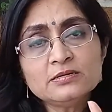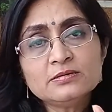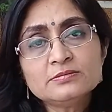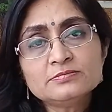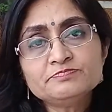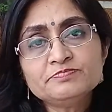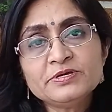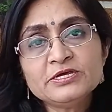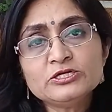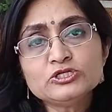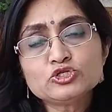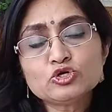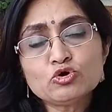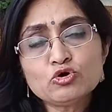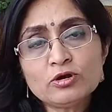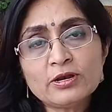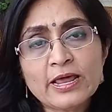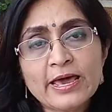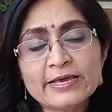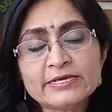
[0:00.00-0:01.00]
been
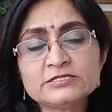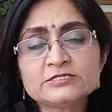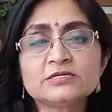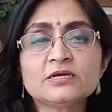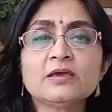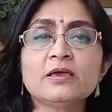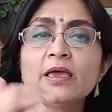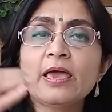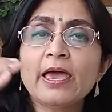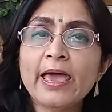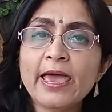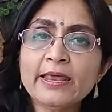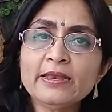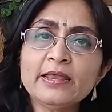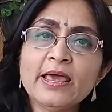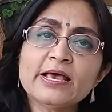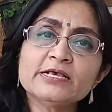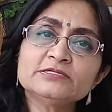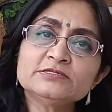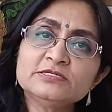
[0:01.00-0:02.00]
tocolyzed and
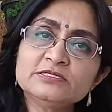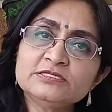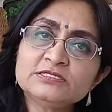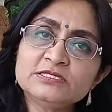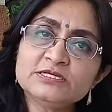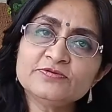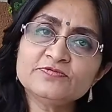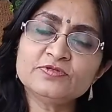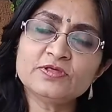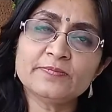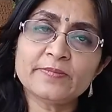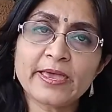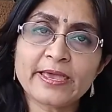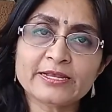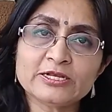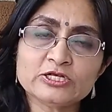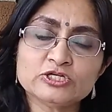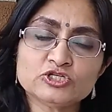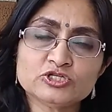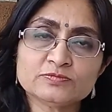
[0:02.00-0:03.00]
has received the
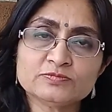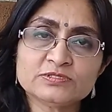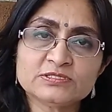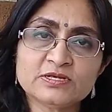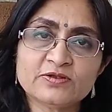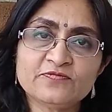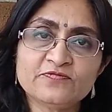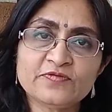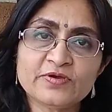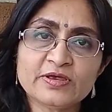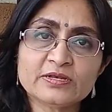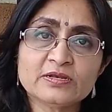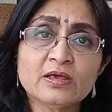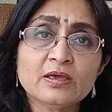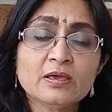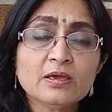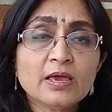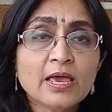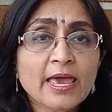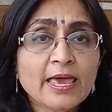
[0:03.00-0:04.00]
magnesium sulfate
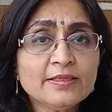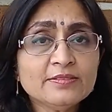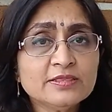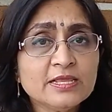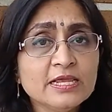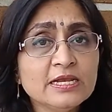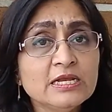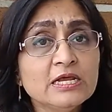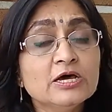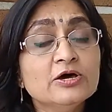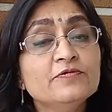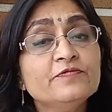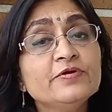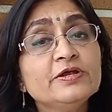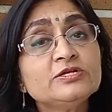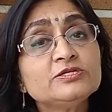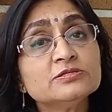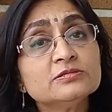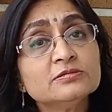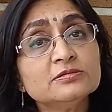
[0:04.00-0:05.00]
and then
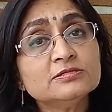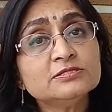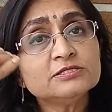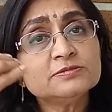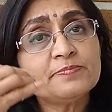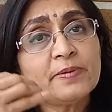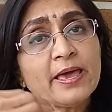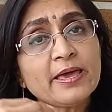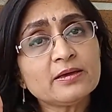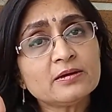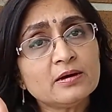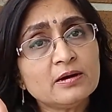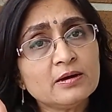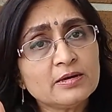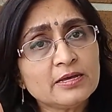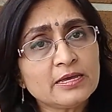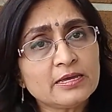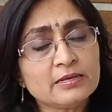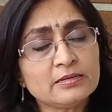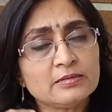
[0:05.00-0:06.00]
returns back
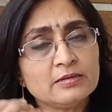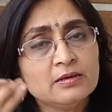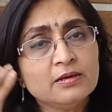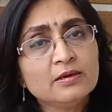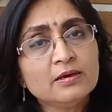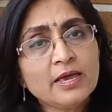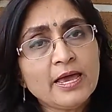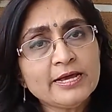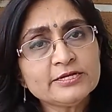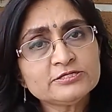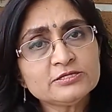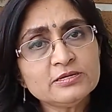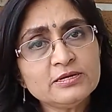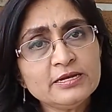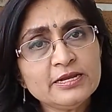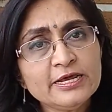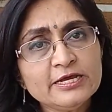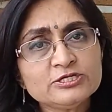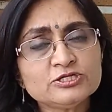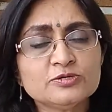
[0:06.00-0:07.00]
again at a
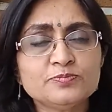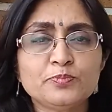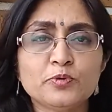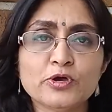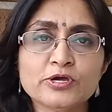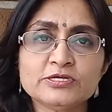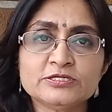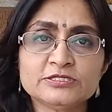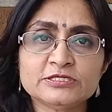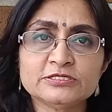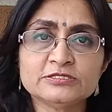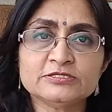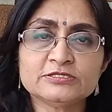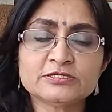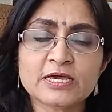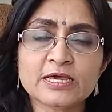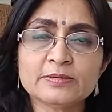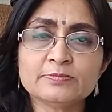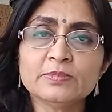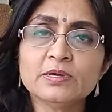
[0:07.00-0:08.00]
later point in
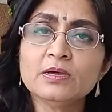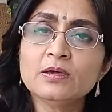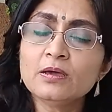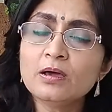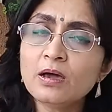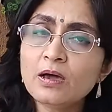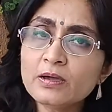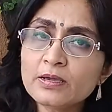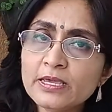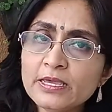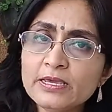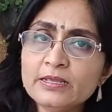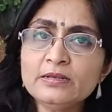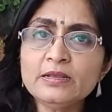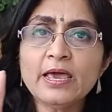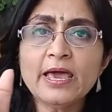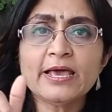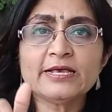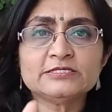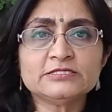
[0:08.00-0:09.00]
time, again
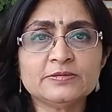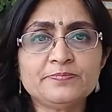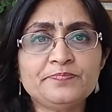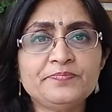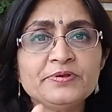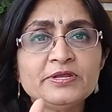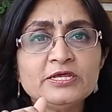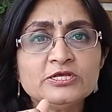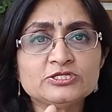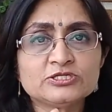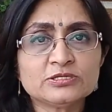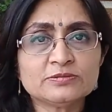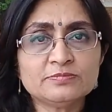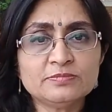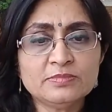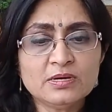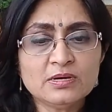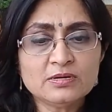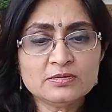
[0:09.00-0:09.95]
as a preterm